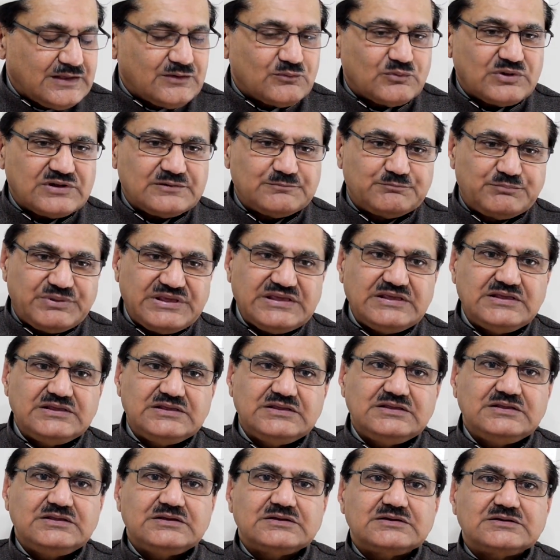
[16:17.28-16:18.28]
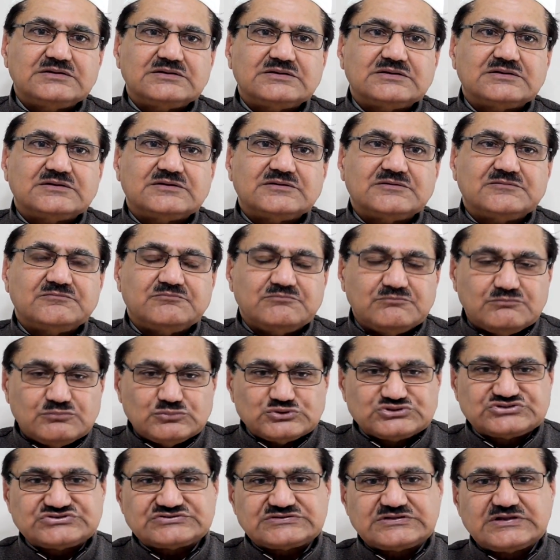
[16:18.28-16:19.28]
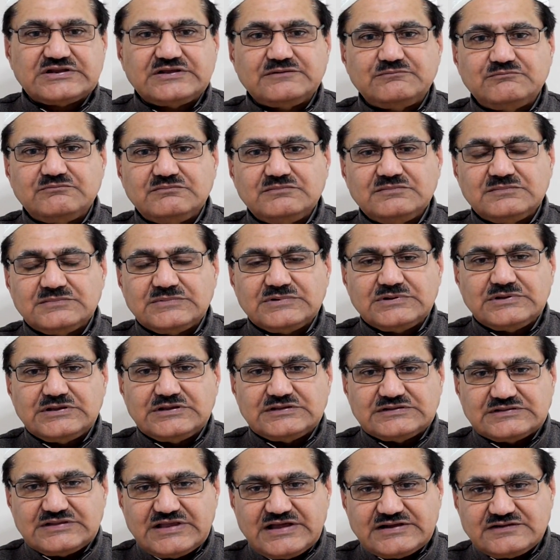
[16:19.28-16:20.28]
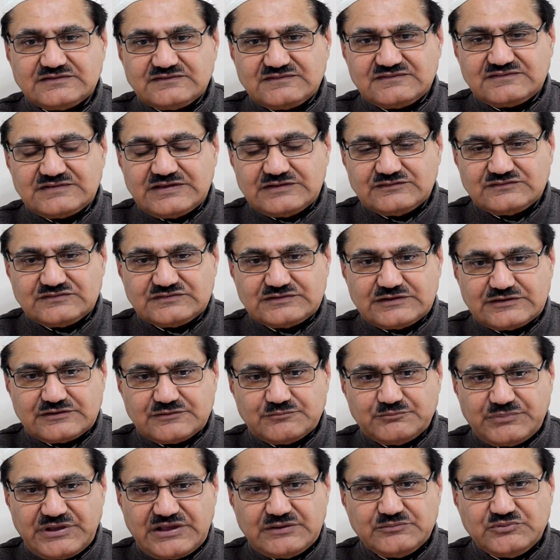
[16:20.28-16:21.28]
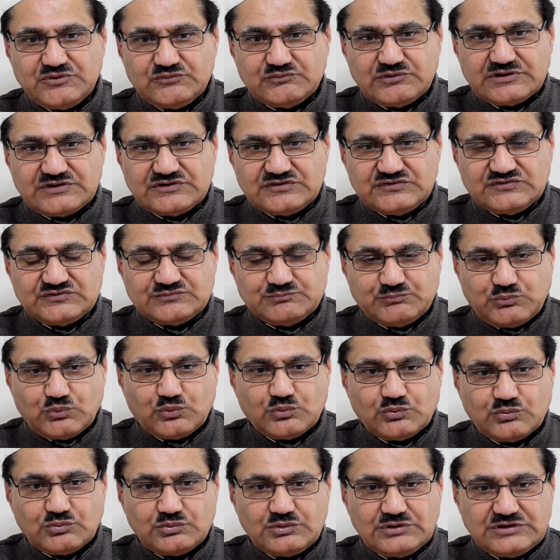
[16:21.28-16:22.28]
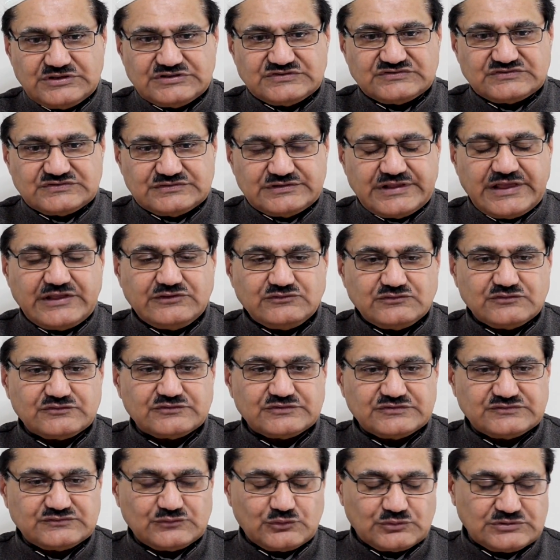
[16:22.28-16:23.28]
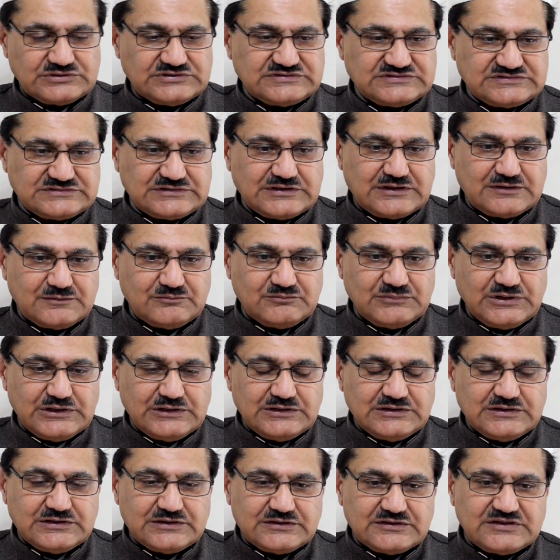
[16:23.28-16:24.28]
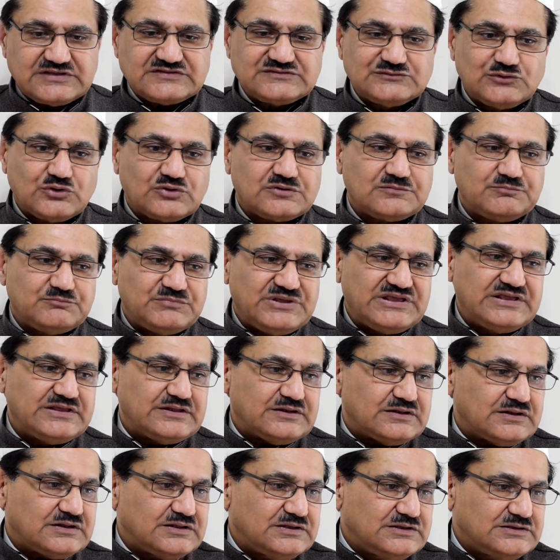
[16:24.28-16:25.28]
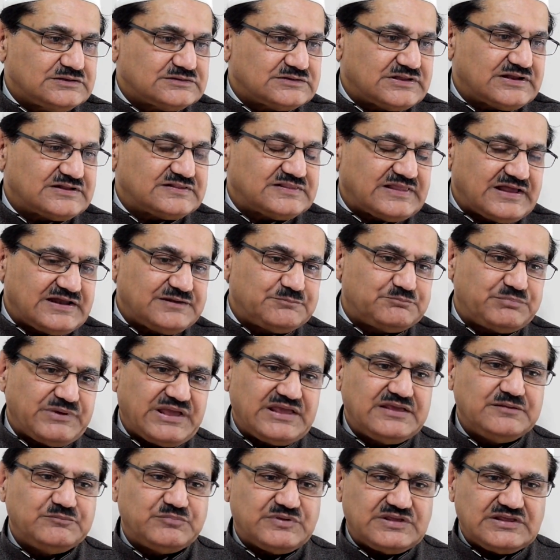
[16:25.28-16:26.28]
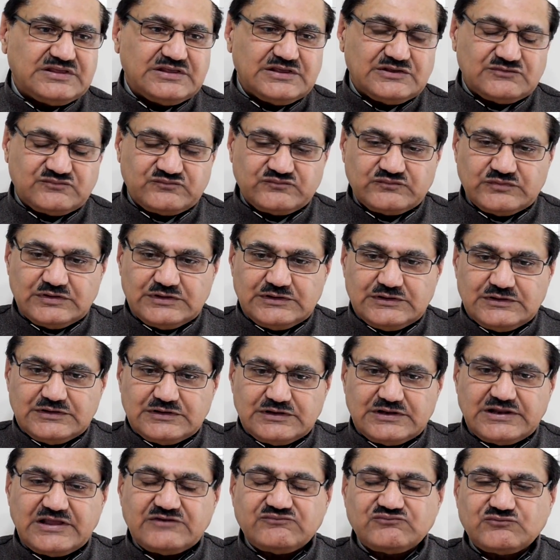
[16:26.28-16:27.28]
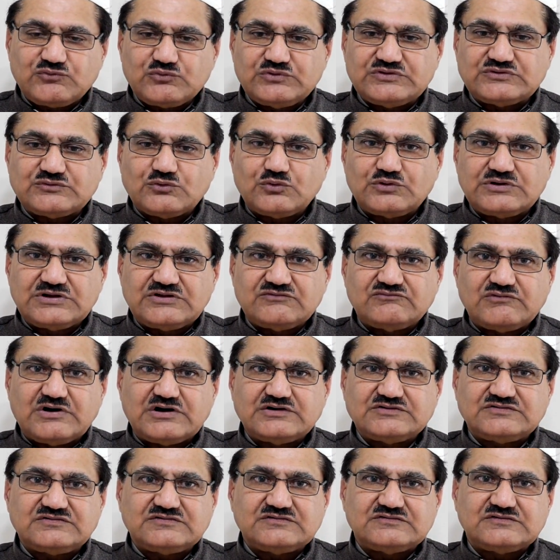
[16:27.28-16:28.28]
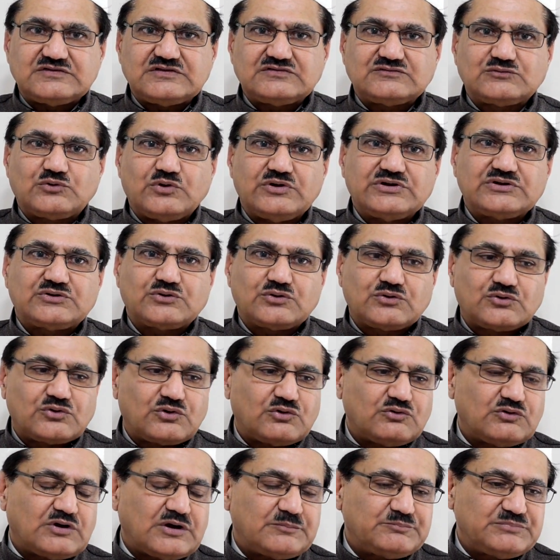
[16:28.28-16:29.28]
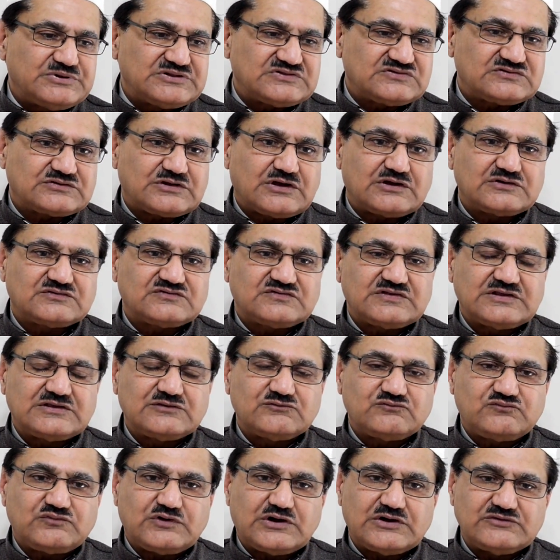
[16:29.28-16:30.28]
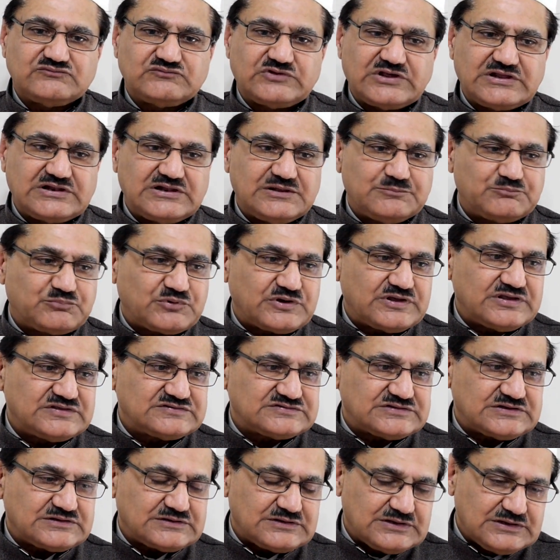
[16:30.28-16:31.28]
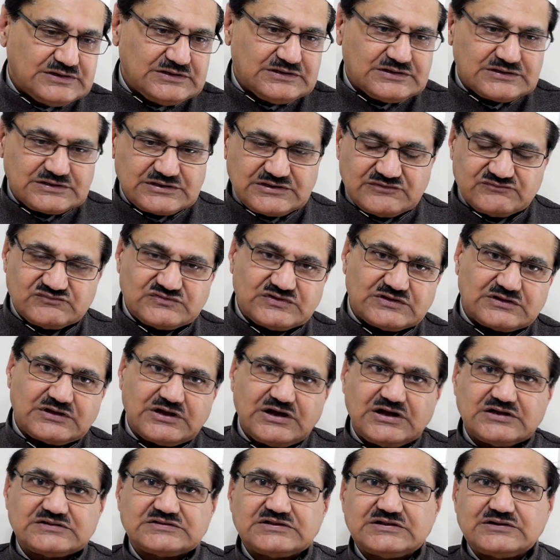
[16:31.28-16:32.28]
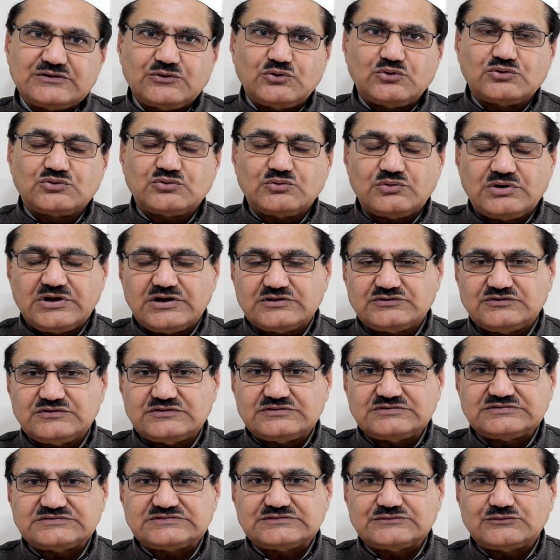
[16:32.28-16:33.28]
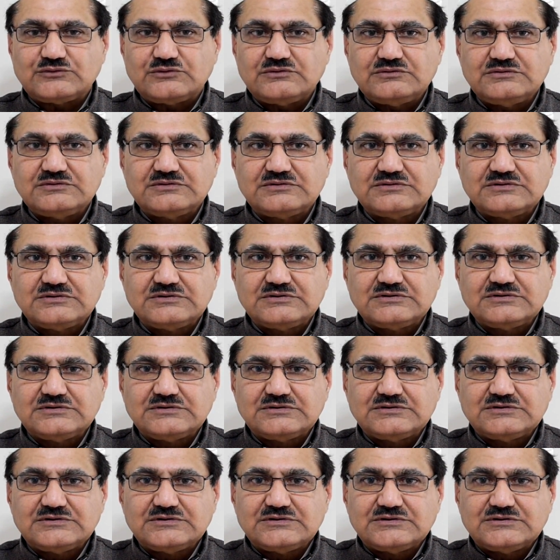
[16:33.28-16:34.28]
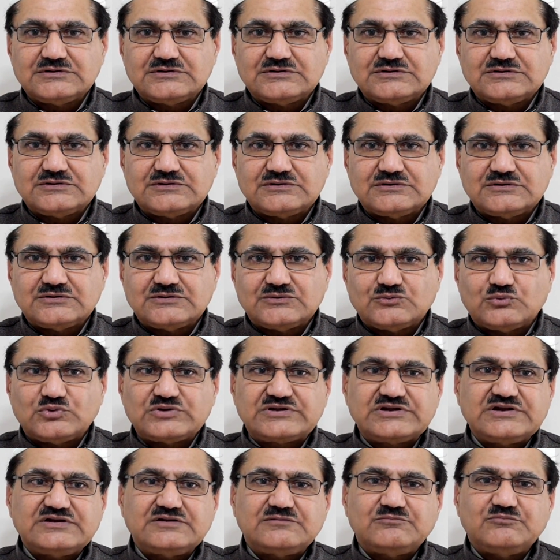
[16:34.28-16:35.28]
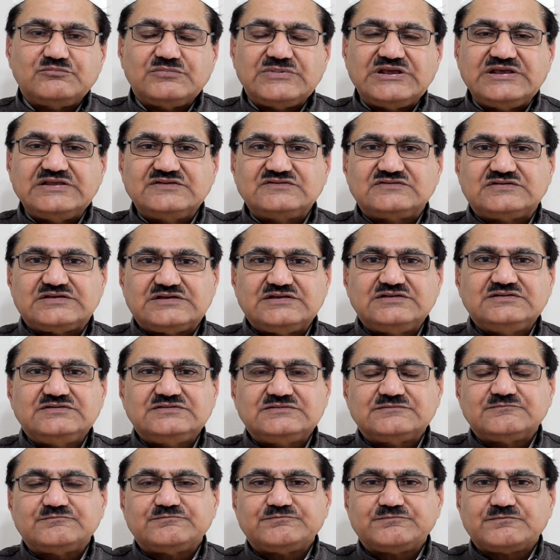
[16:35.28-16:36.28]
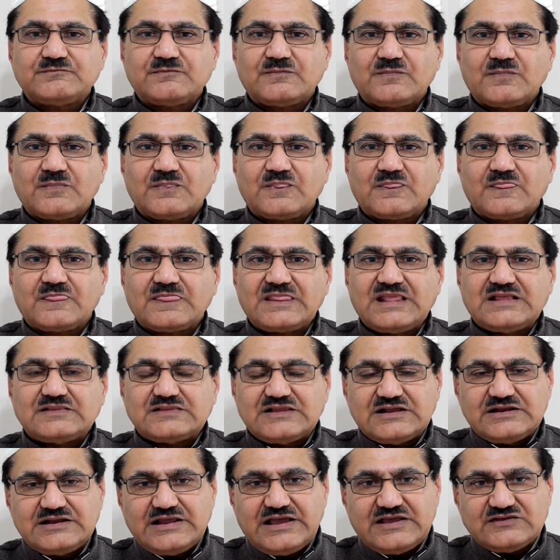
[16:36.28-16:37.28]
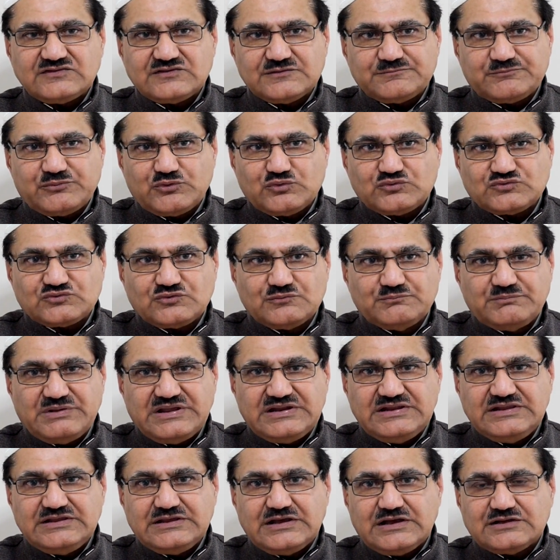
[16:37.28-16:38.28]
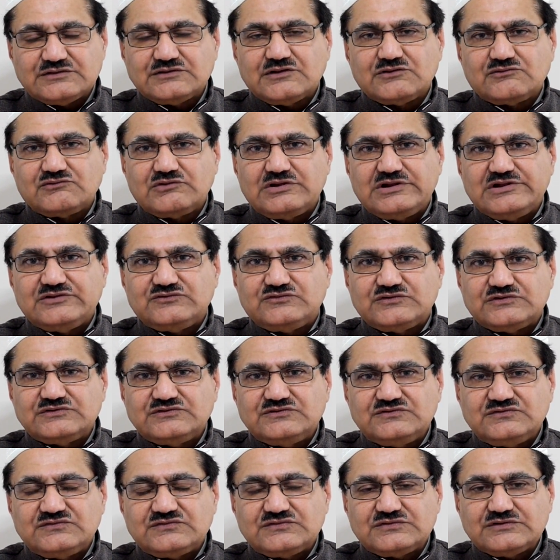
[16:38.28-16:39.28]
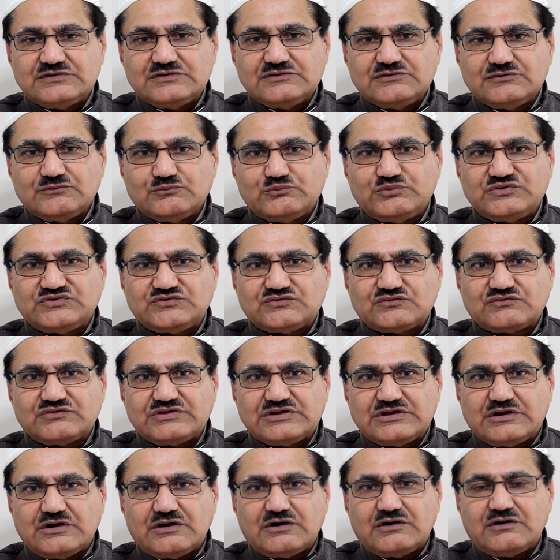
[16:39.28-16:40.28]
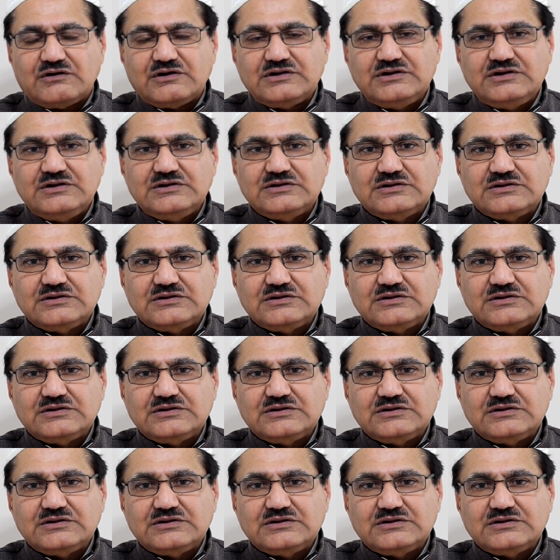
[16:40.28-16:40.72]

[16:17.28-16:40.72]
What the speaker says: Well, being Muslim in that sense that a baby, when he is born, his nature is on Islam, does not mean that that baby, if left to his own devices, is going to grow up and start saying 5 daily prayers and give zakat and go to Hajj and so on. What it means is that as opposed to many other religions which regard